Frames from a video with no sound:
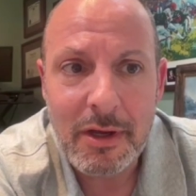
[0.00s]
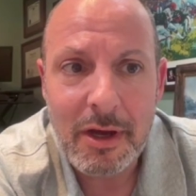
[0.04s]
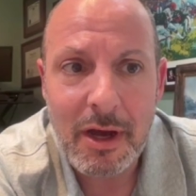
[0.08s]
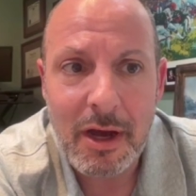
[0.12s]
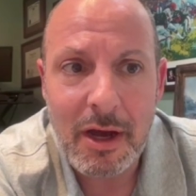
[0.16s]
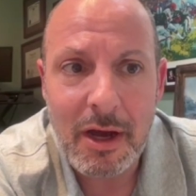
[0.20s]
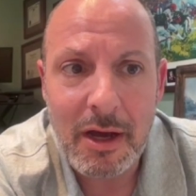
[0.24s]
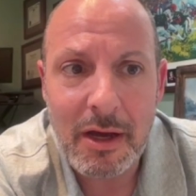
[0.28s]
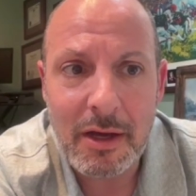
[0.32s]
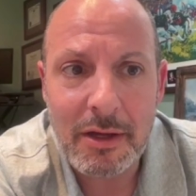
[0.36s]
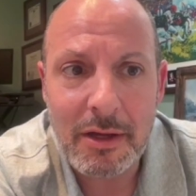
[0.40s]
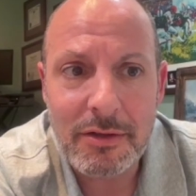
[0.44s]

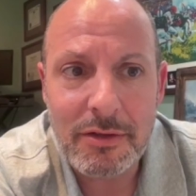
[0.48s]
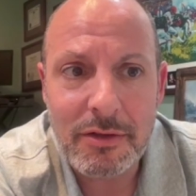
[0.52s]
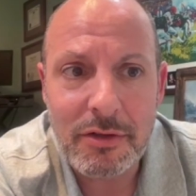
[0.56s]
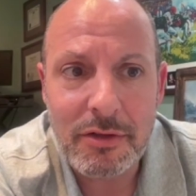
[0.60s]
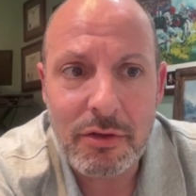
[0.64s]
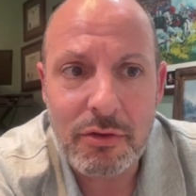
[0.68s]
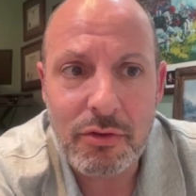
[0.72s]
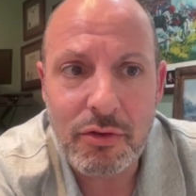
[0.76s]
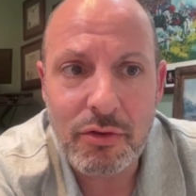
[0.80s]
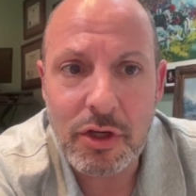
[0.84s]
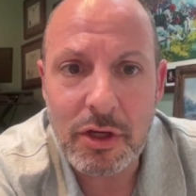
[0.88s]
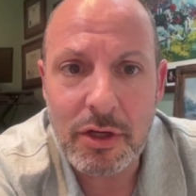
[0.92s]

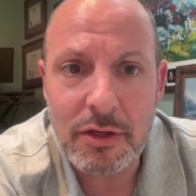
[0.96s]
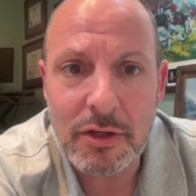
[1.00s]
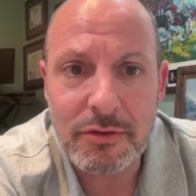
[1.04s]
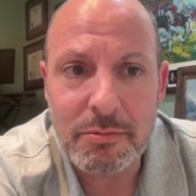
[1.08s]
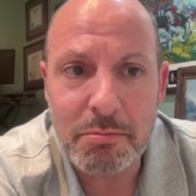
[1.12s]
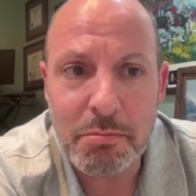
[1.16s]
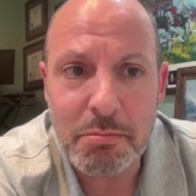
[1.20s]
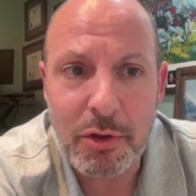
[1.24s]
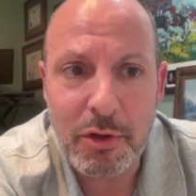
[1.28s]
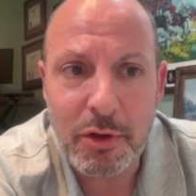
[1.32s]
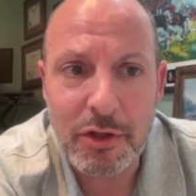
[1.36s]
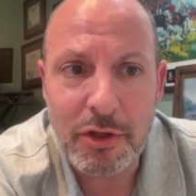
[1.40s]
to
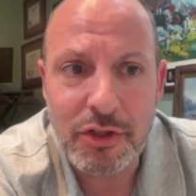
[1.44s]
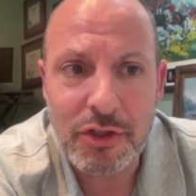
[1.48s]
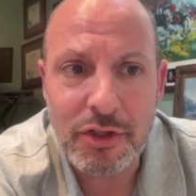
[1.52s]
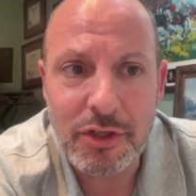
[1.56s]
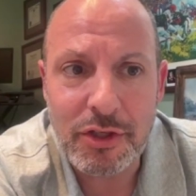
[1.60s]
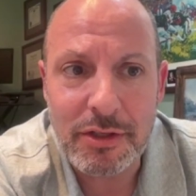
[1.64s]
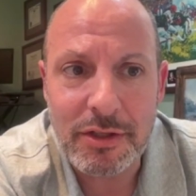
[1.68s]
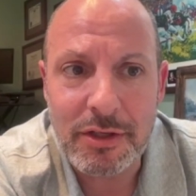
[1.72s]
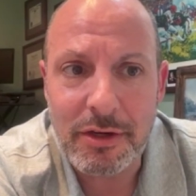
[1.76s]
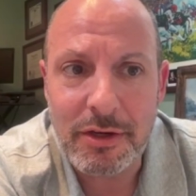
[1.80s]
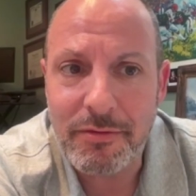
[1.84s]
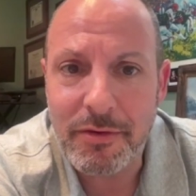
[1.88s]
just push
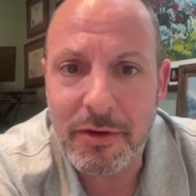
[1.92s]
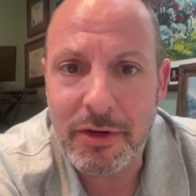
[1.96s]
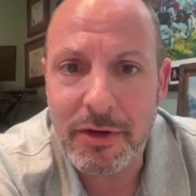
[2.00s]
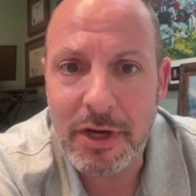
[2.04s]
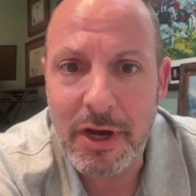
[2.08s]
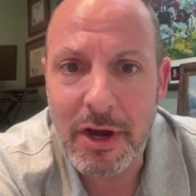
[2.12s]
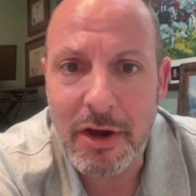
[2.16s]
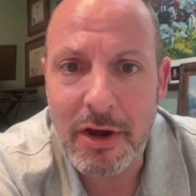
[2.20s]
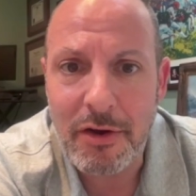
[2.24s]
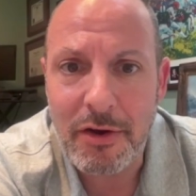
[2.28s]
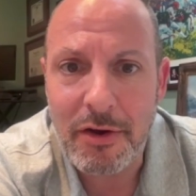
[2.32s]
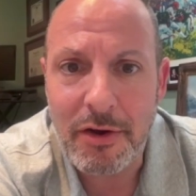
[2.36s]
a different
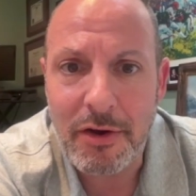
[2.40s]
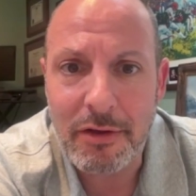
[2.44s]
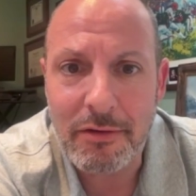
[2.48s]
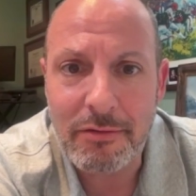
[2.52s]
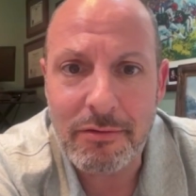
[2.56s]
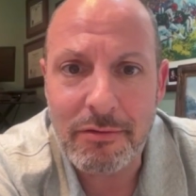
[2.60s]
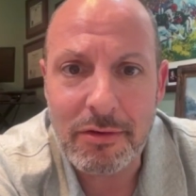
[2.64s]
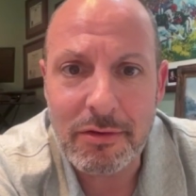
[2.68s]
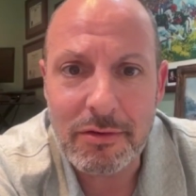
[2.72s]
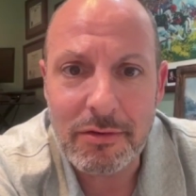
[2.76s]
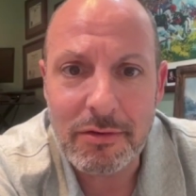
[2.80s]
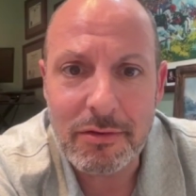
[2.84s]
narrative?